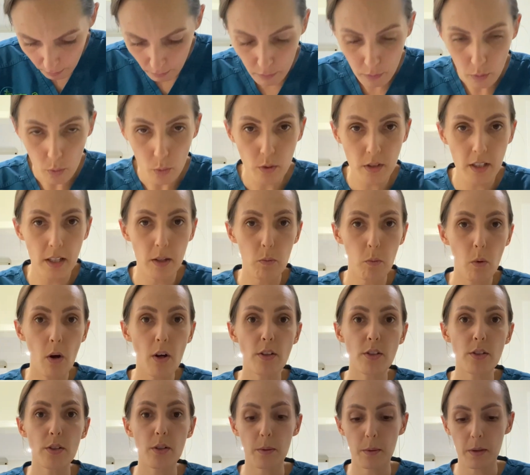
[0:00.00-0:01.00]

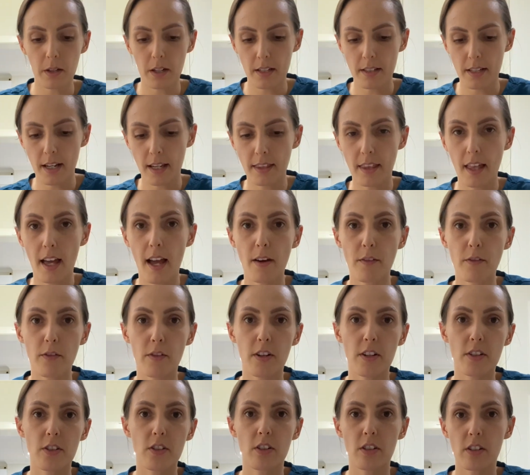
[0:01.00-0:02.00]
41. So I'm going to take the
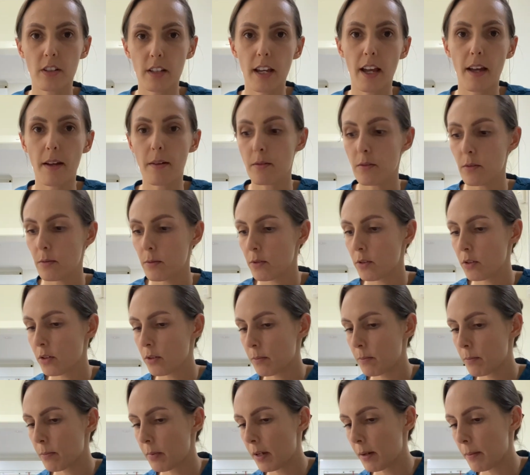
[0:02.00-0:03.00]
average and
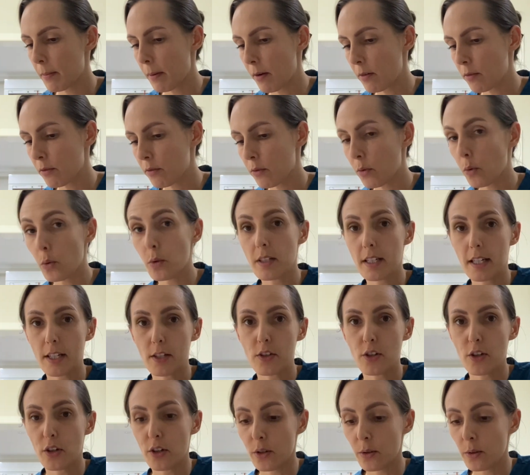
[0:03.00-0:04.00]
be about
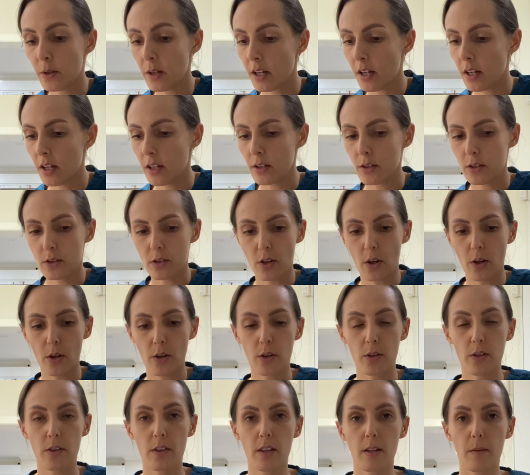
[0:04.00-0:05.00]
42.
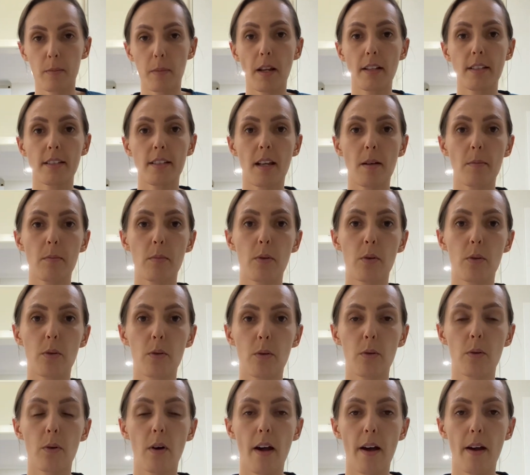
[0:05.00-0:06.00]
So the blood
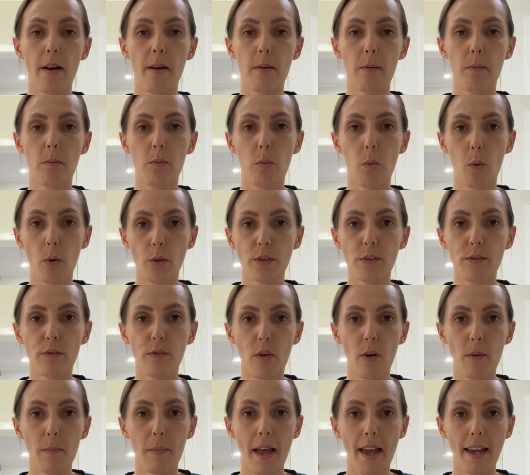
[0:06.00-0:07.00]
sample was
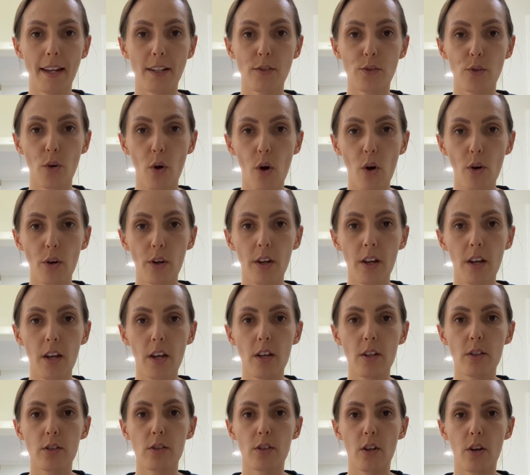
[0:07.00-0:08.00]
from a dog,
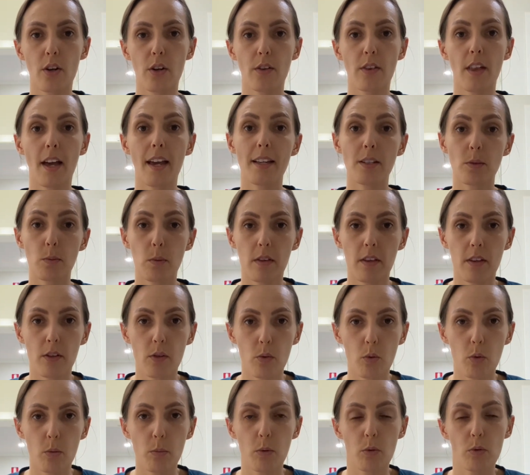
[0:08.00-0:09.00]
so that is within
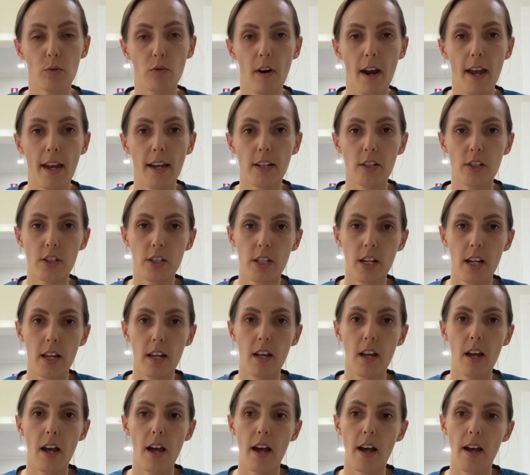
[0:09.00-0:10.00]
normal range.
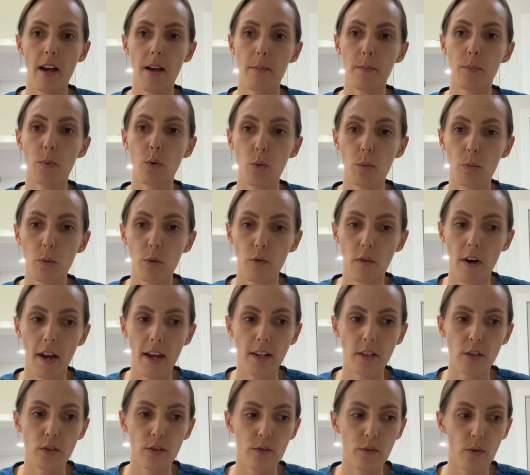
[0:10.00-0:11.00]
Normal
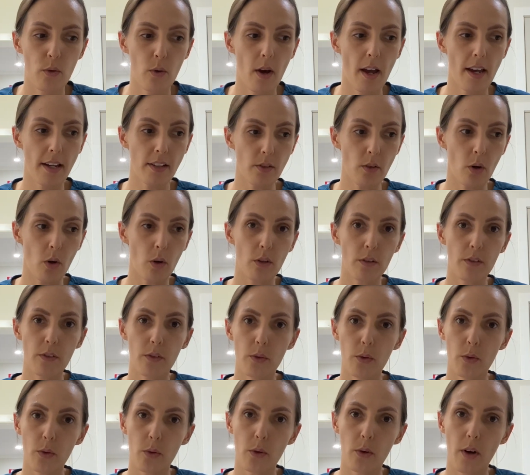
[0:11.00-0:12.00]
range for a dog
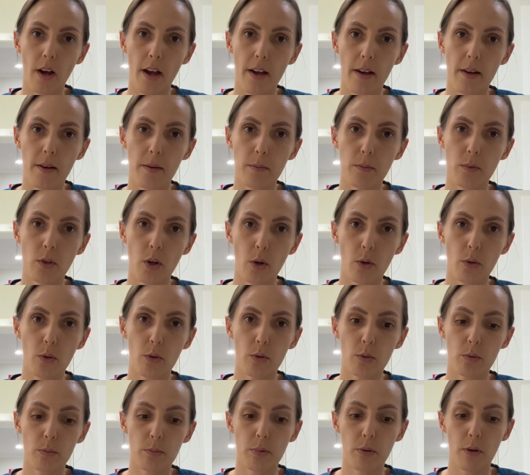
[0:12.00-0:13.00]
for
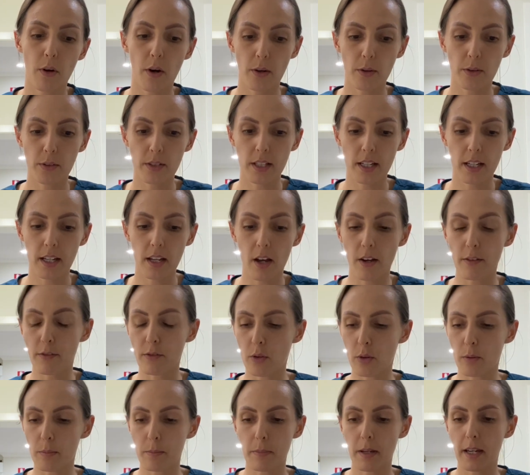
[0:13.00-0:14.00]
total protein
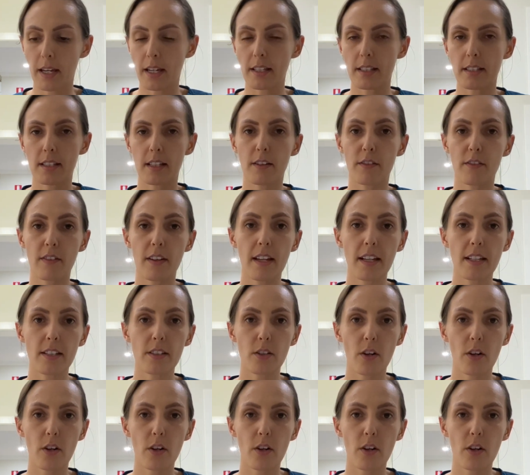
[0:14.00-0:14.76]
for PCV,